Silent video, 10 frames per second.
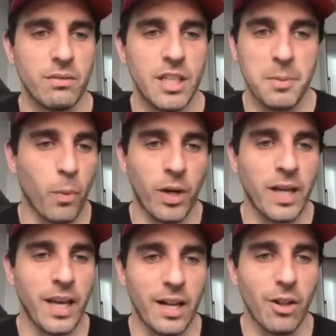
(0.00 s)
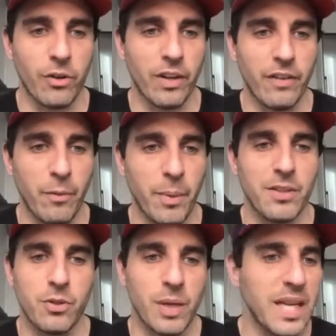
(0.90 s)
He's been working on it longer mm-hmm. than everybody.
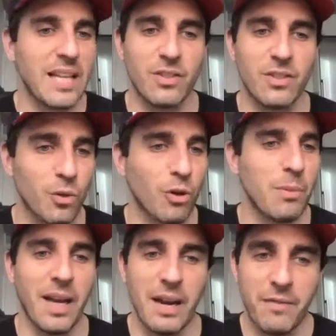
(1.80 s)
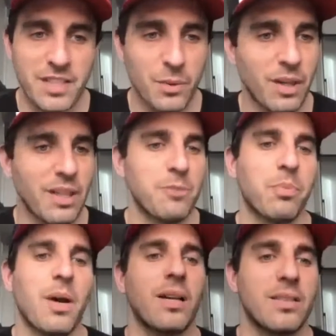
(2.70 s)
So he has the story behind every single one of these
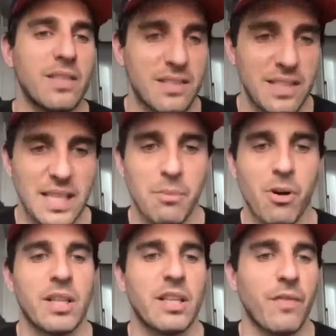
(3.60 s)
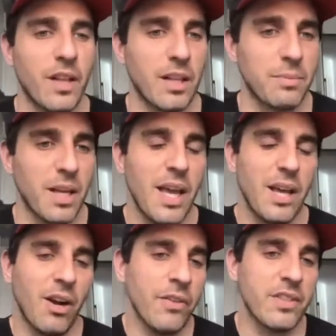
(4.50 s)
products. He's seen them all get developed
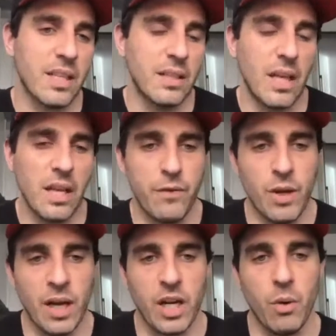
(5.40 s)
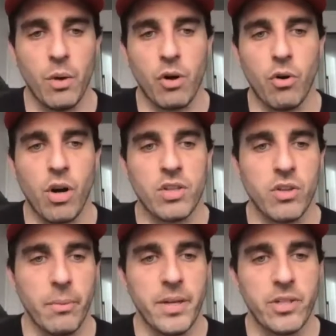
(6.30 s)
and all this. And, and if you kind of go across all
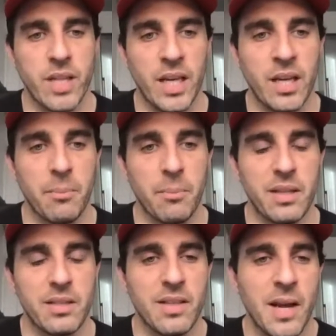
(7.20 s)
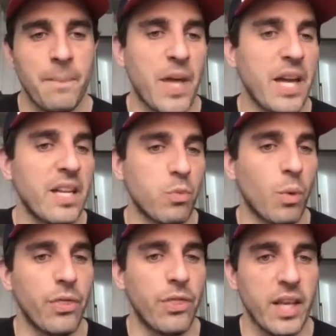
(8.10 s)
the major tech companies, that is
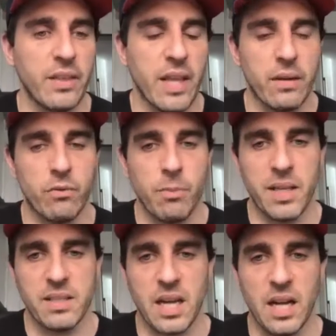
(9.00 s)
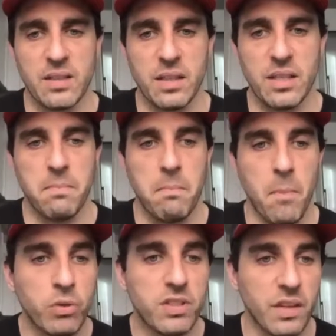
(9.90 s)
one thing that remains constant is
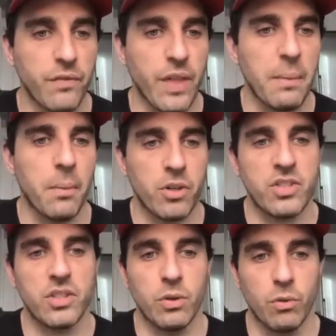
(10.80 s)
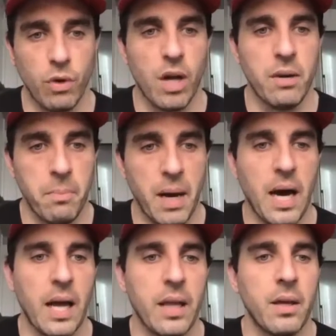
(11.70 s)
most of them are still run by